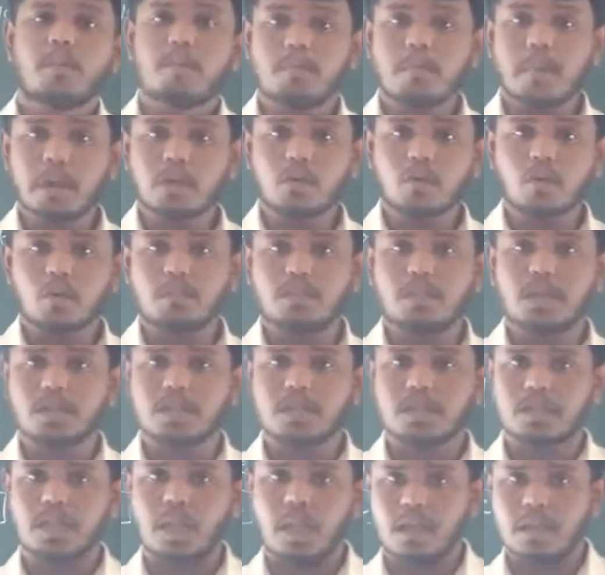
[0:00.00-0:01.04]
but obvious
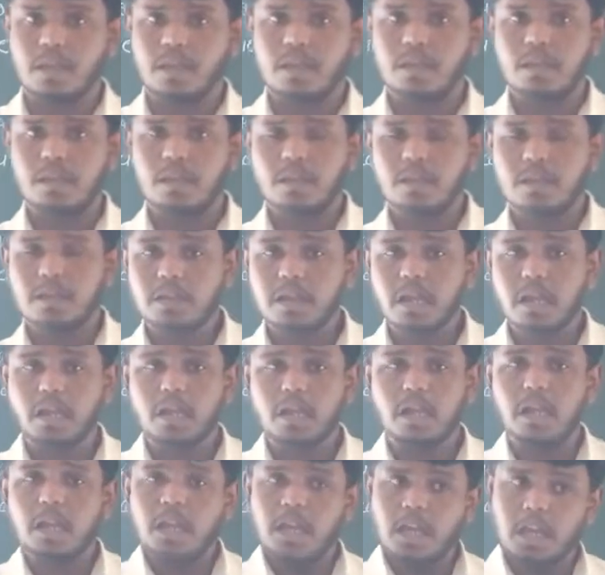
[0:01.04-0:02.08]
thing
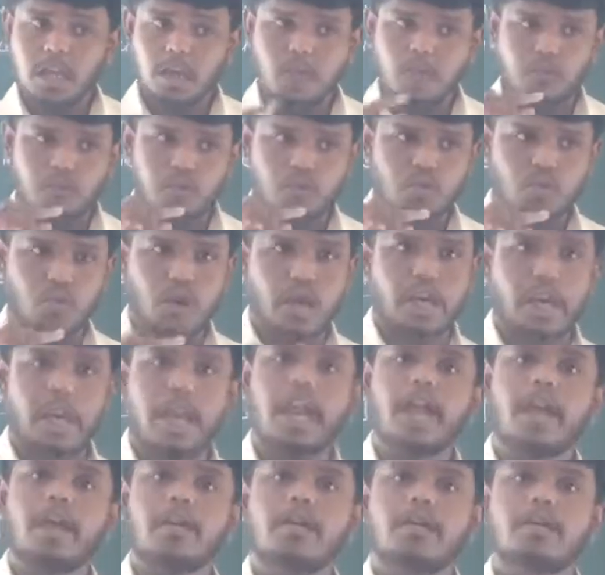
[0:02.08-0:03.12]
that if you
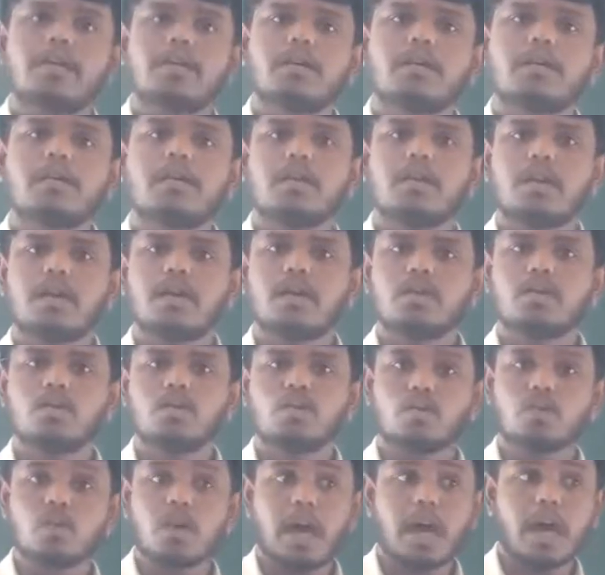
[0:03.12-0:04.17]

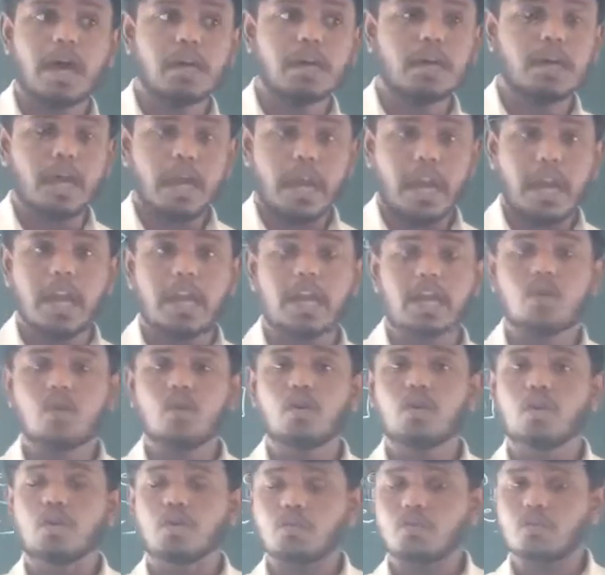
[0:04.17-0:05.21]
are adding, or
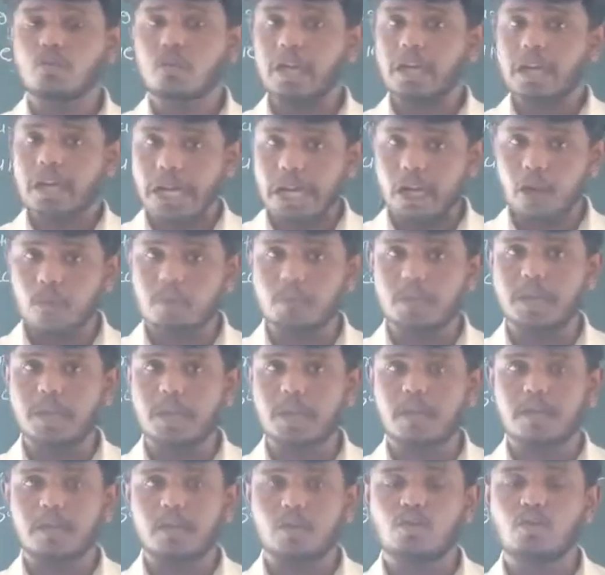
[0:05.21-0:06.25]
if you are adopting,
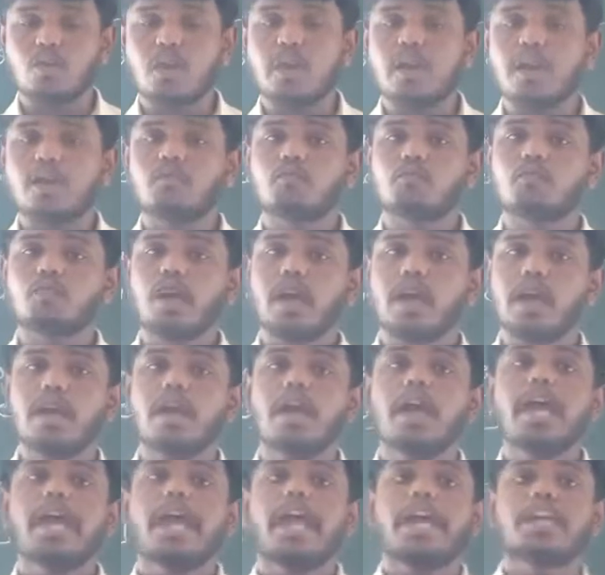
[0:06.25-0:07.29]
if you are
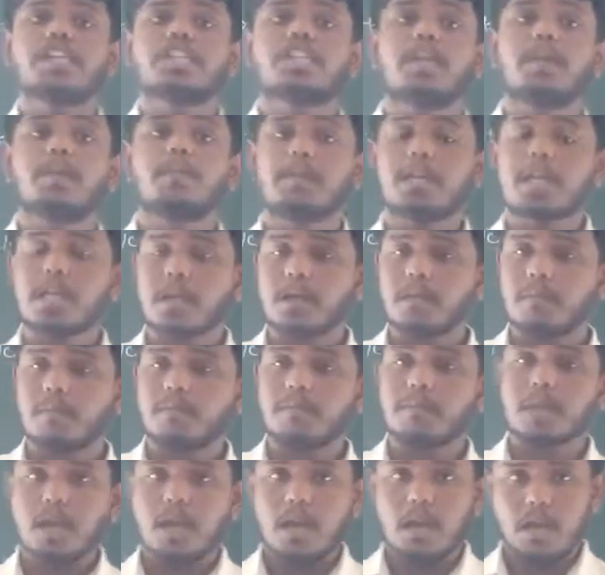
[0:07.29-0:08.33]
accepting
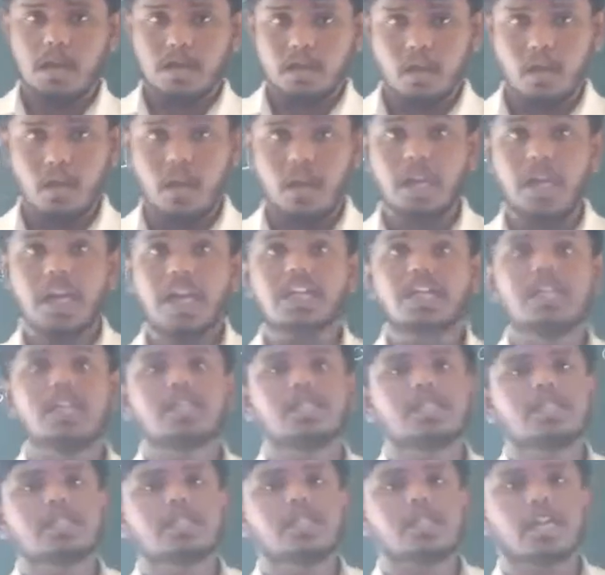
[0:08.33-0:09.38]

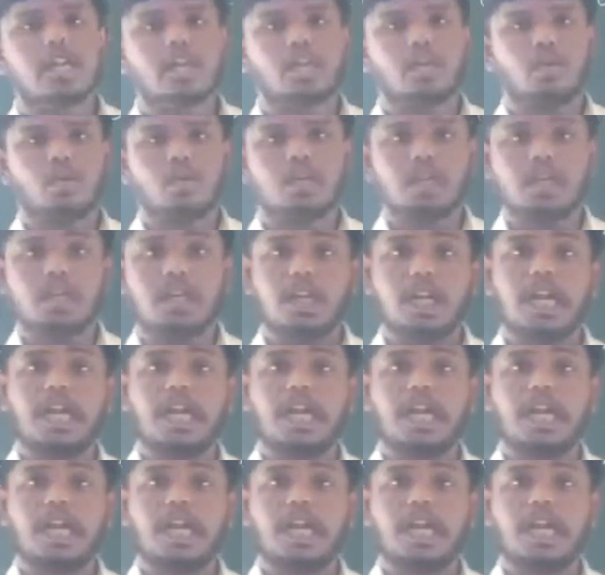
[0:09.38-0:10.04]
latest technology